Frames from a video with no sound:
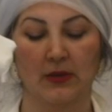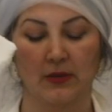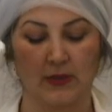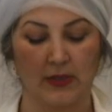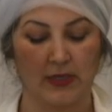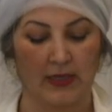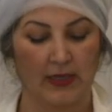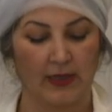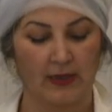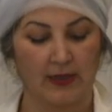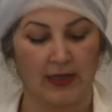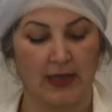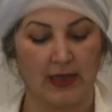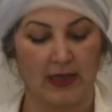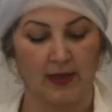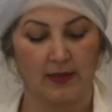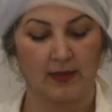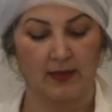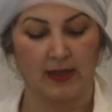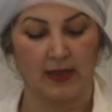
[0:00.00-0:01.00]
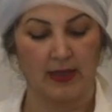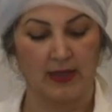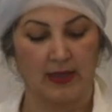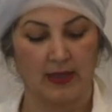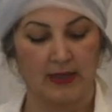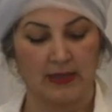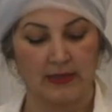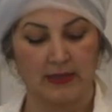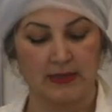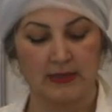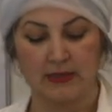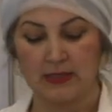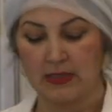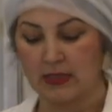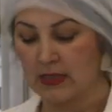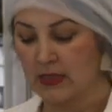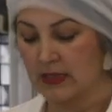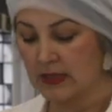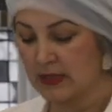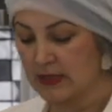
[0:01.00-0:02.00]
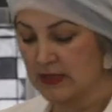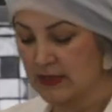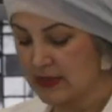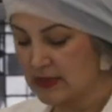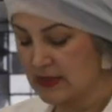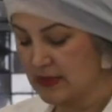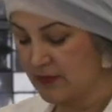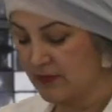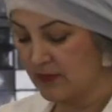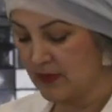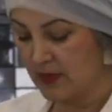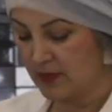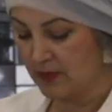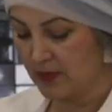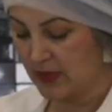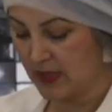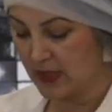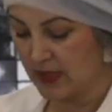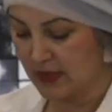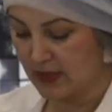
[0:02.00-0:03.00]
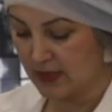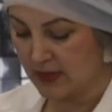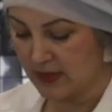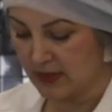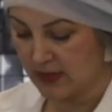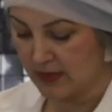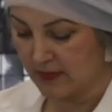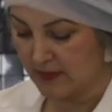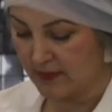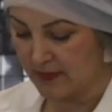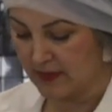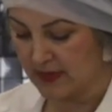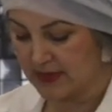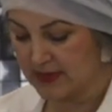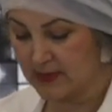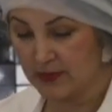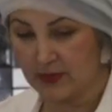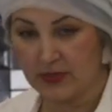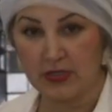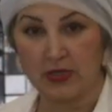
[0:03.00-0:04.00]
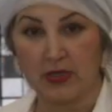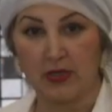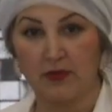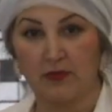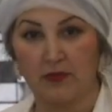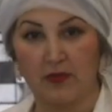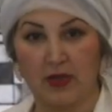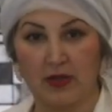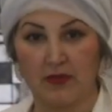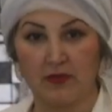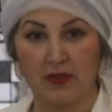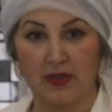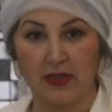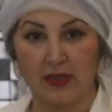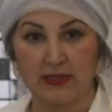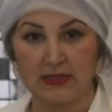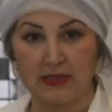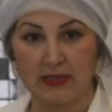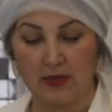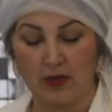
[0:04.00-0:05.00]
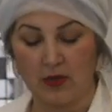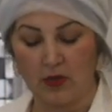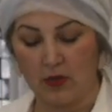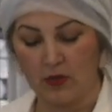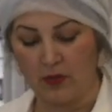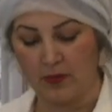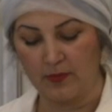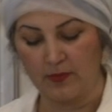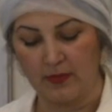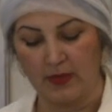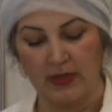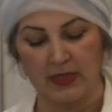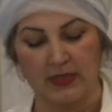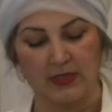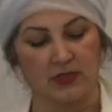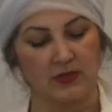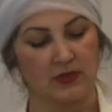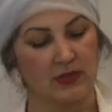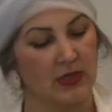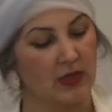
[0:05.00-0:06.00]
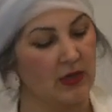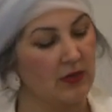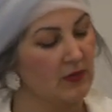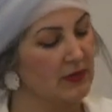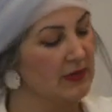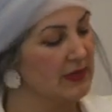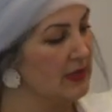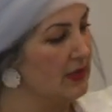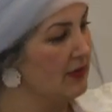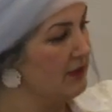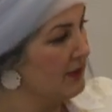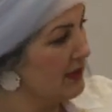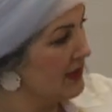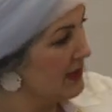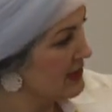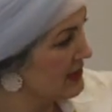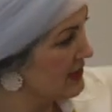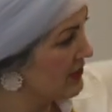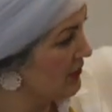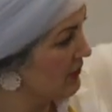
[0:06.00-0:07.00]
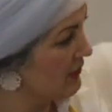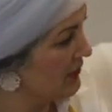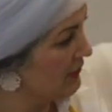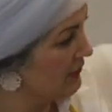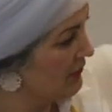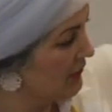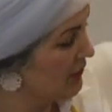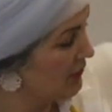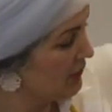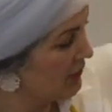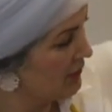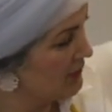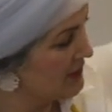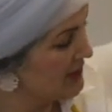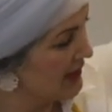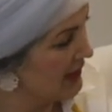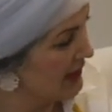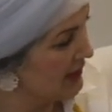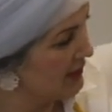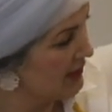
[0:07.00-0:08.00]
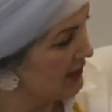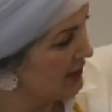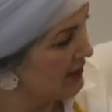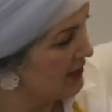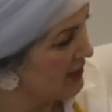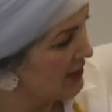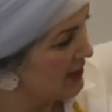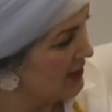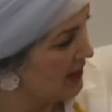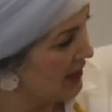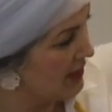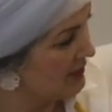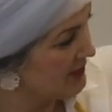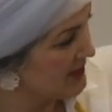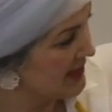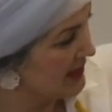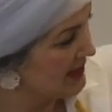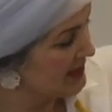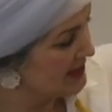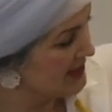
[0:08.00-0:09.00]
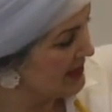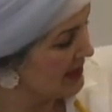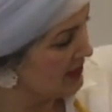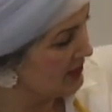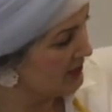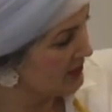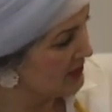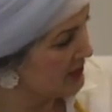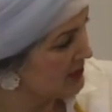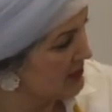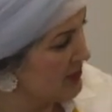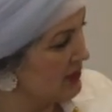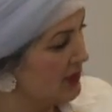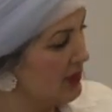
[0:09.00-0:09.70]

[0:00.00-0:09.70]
look like that. And this is the fun part, especially if you have kids at home. So they always love this. So if you rotate upside down,